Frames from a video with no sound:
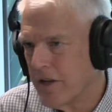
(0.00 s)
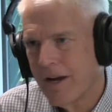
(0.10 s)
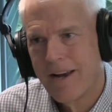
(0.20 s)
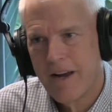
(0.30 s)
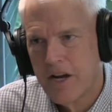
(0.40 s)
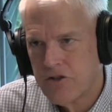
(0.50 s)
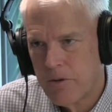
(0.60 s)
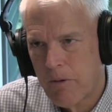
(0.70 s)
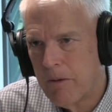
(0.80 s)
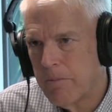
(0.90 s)
They got nicer
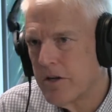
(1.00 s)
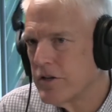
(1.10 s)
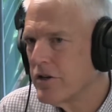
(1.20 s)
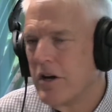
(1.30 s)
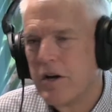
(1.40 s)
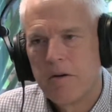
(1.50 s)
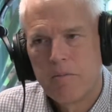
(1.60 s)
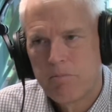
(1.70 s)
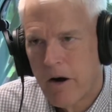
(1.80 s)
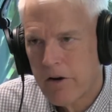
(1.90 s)
apartments,
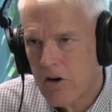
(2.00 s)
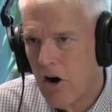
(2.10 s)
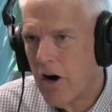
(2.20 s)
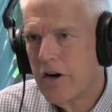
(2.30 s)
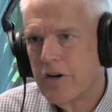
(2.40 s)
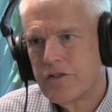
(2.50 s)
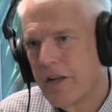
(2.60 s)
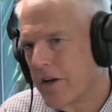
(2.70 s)
bought cars,